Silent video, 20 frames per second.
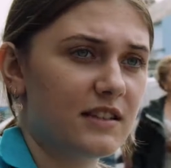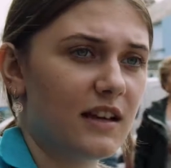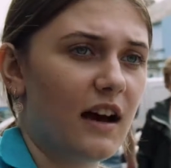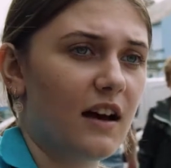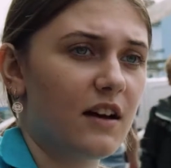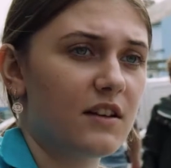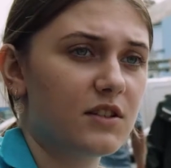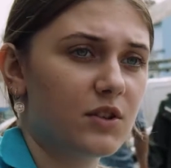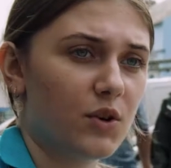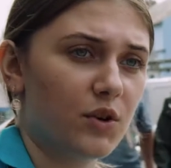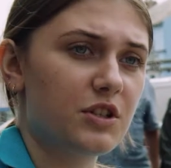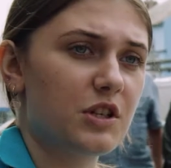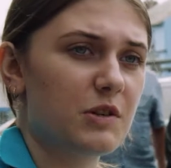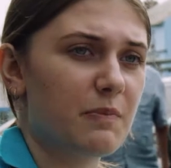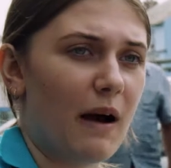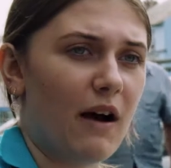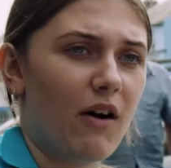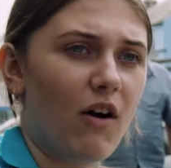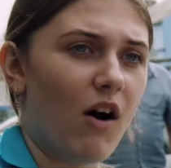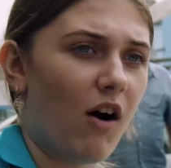that
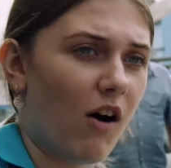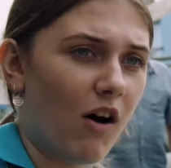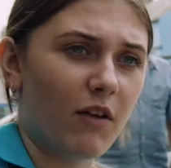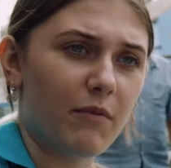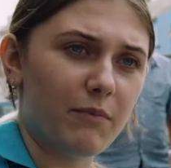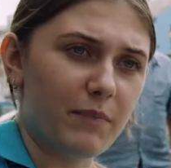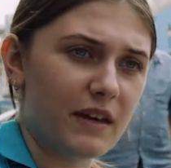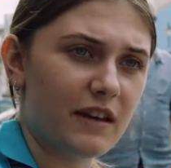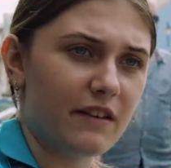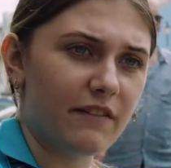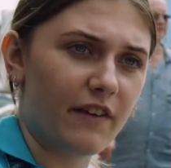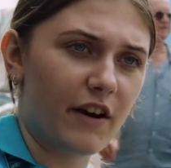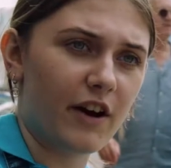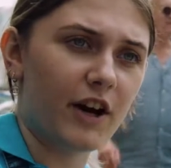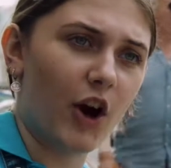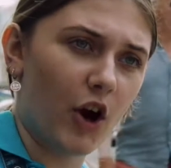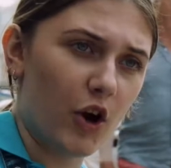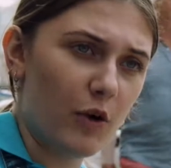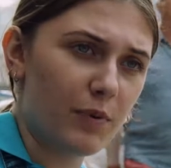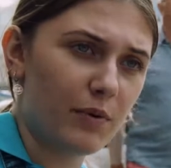ScottishPower aren't being
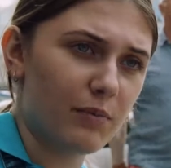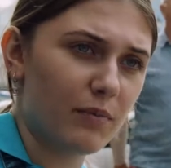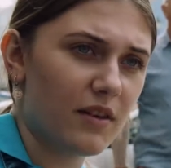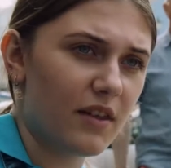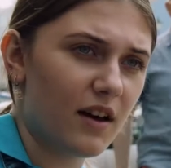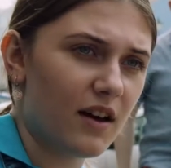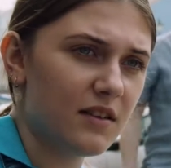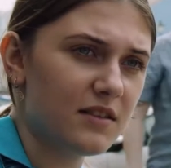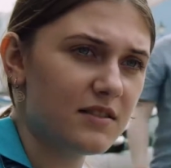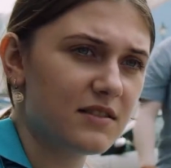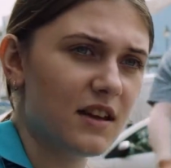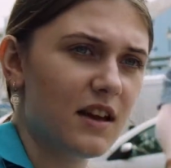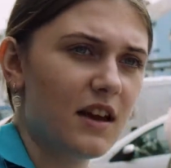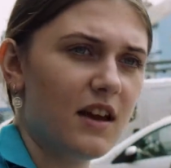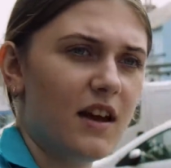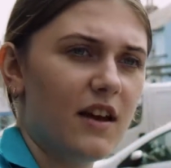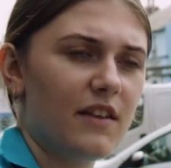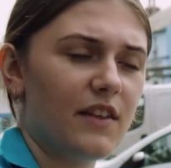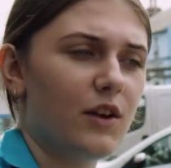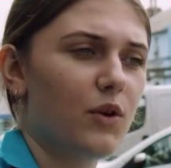very open with us.
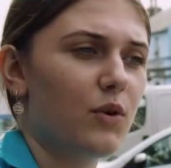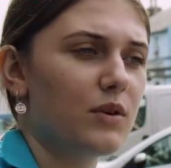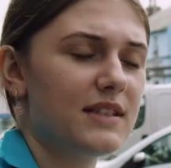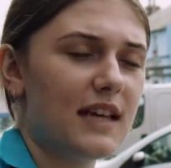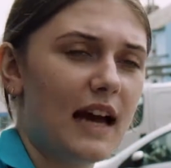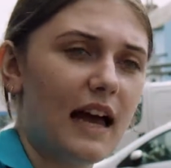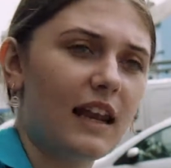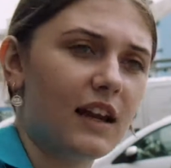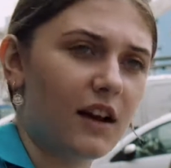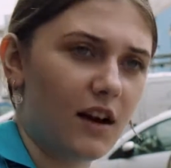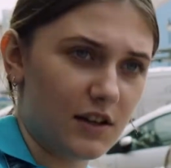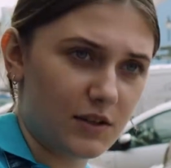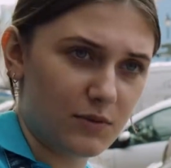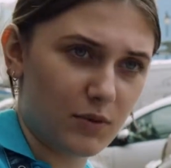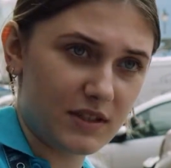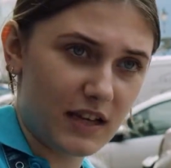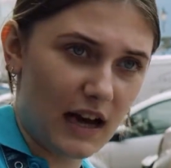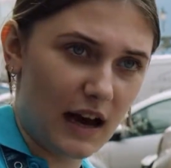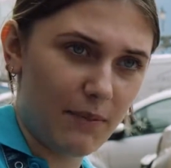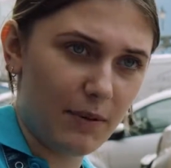They're not telling us
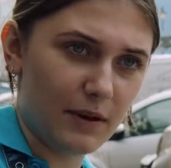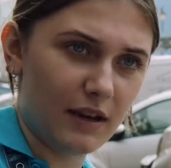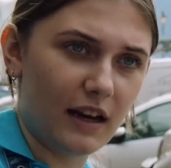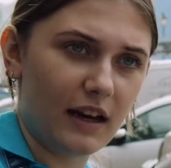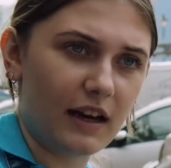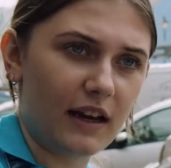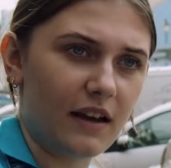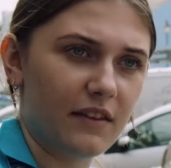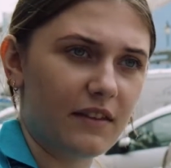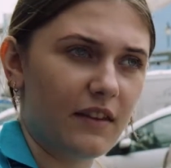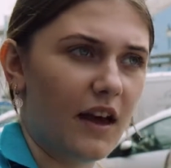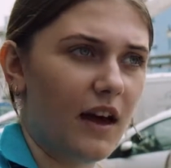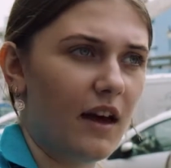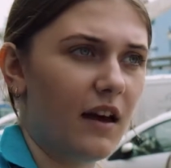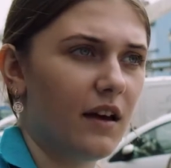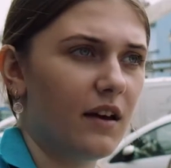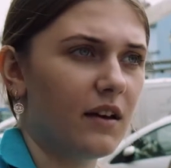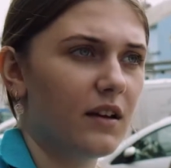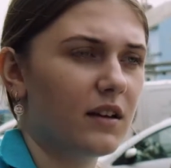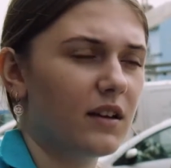what's happening and
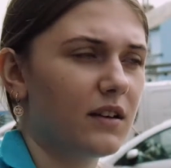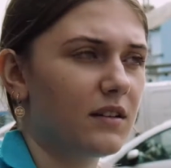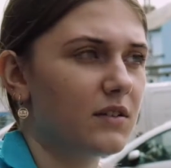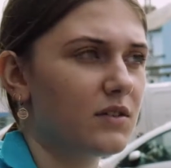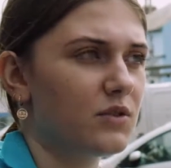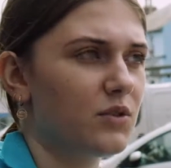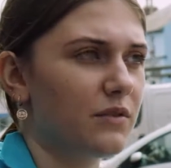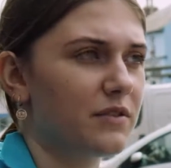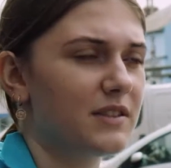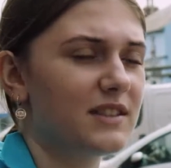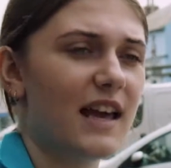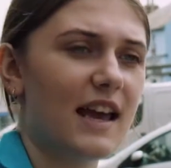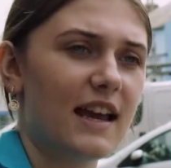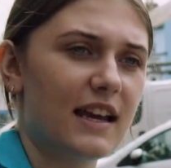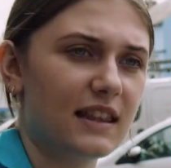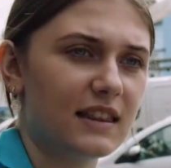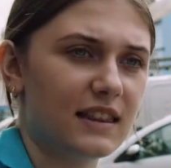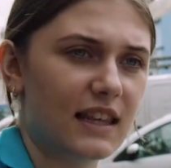they're sort of saying